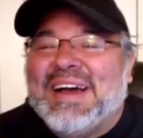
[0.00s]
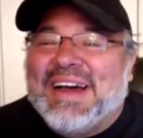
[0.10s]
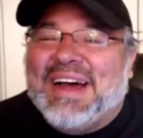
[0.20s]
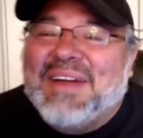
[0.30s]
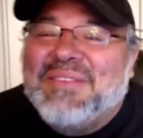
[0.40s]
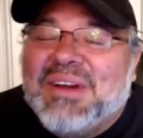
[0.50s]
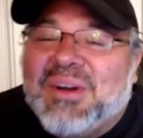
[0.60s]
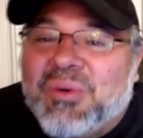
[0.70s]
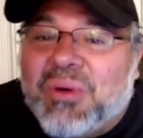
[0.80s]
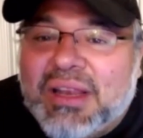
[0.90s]
right,
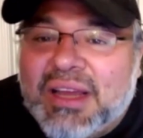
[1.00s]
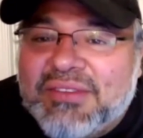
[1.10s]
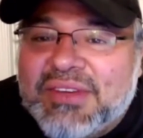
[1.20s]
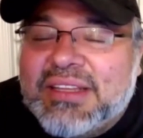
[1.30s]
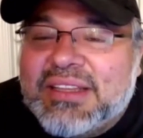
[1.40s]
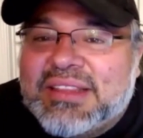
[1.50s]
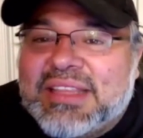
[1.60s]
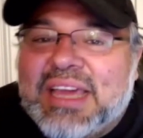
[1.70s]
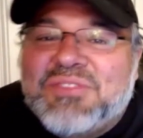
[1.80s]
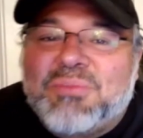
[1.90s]
Mijo. Well, I love you.
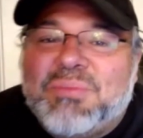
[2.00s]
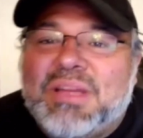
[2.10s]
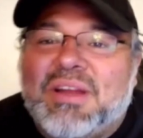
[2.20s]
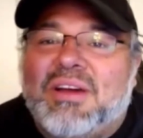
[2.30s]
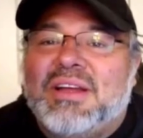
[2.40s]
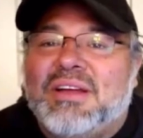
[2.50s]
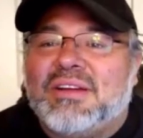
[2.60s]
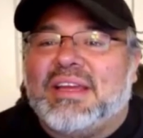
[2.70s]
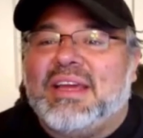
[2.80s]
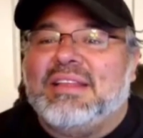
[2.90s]
Thanks for being on here.
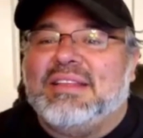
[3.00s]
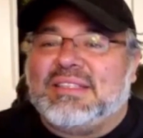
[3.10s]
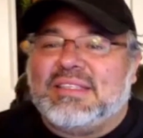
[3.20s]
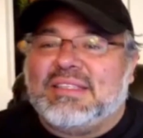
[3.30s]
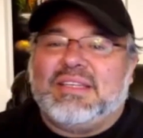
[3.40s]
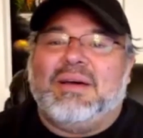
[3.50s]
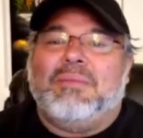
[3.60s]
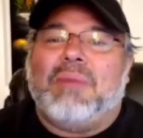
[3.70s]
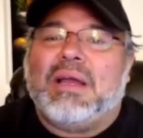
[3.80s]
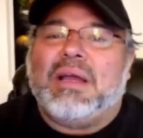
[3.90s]
Again, this is
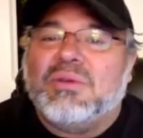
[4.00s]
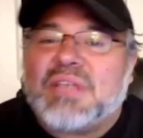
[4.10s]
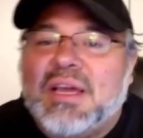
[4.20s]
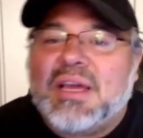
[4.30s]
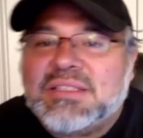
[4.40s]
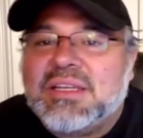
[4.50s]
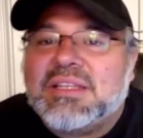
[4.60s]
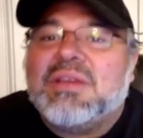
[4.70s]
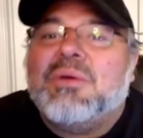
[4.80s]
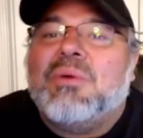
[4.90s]
my GhostCast.
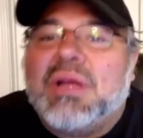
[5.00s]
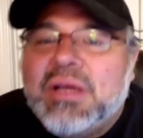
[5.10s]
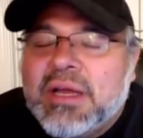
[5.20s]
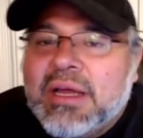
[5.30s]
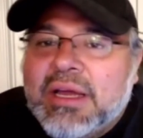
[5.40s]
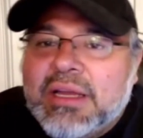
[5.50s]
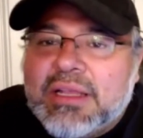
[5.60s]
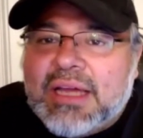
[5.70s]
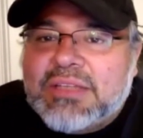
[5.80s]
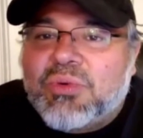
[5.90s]
Anything you want to, any
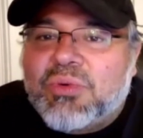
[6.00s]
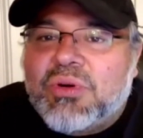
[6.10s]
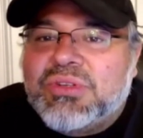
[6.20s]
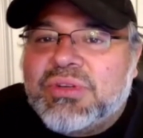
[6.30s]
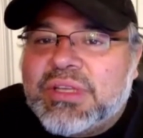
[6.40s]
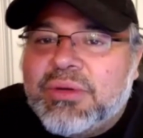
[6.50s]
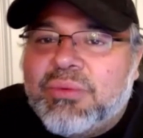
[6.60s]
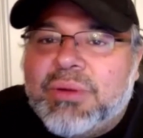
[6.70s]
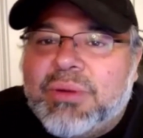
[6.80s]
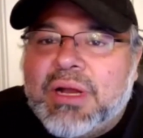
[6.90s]
last words or anything you
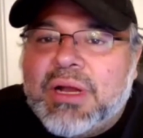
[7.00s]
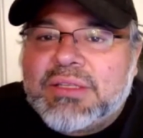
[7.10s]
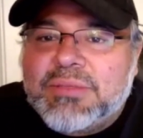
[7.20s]
want to put out to the